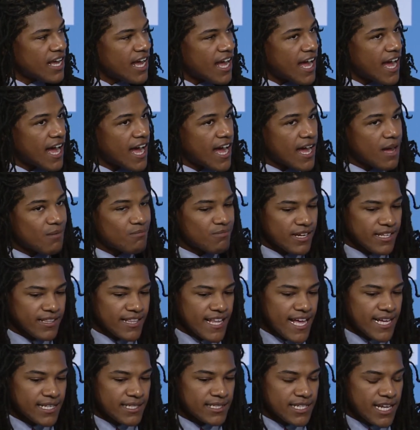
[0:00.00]
uh, my
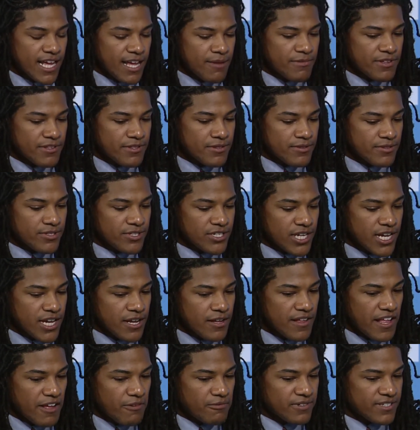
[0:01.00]
last time in jail,
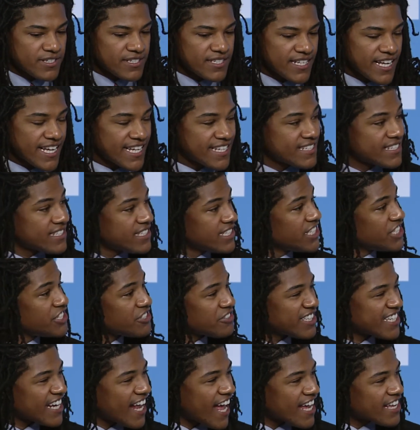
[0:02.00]
I was a senior
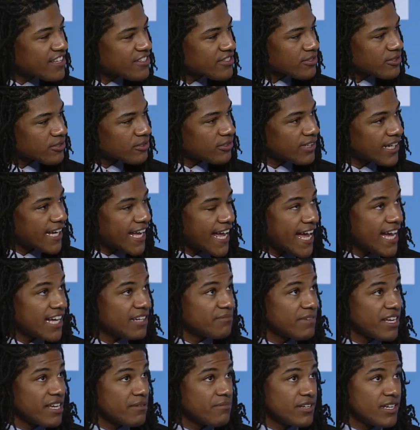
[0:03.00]
in high school. I had
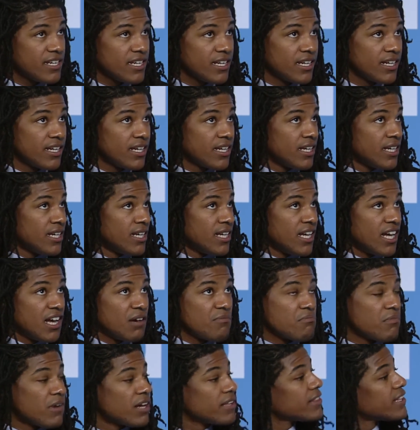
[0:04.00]
maybe a
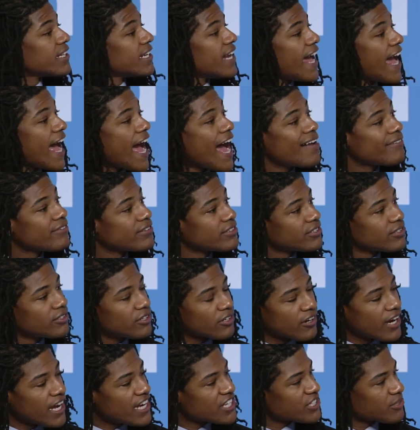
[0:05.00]
month and a half until
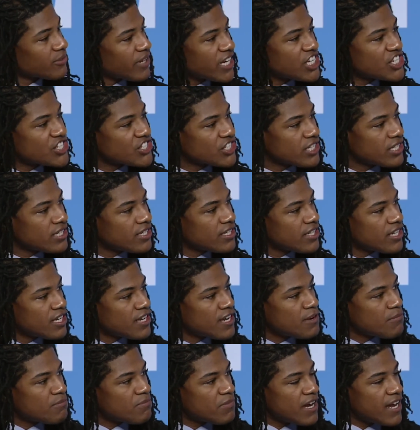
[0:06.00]
graduation.
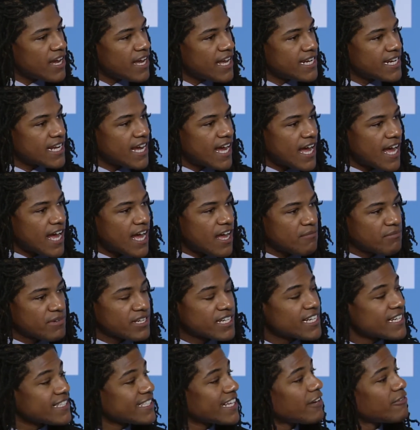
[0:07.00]
But uh,
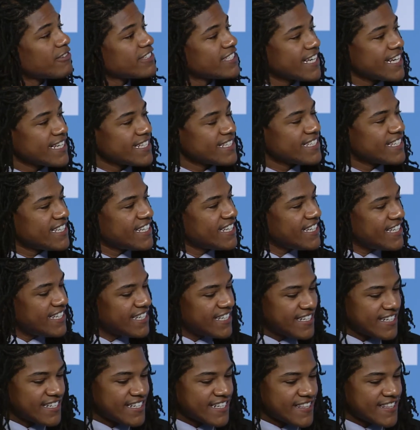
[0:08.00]
because I was
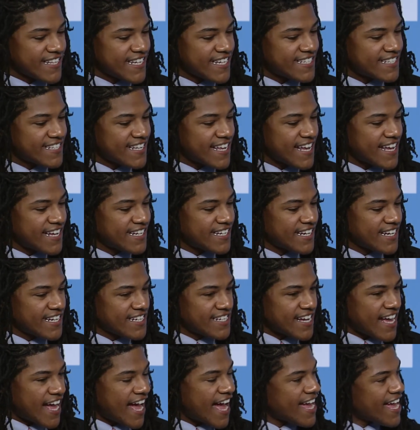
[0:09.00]
18, they said
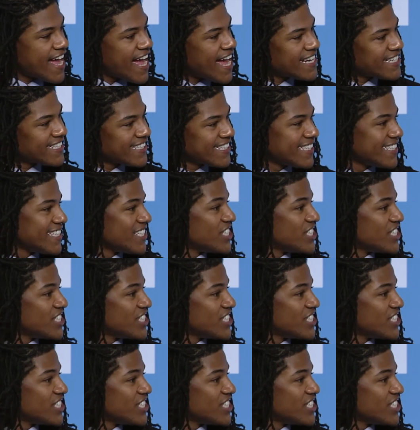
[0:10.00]
I had to get a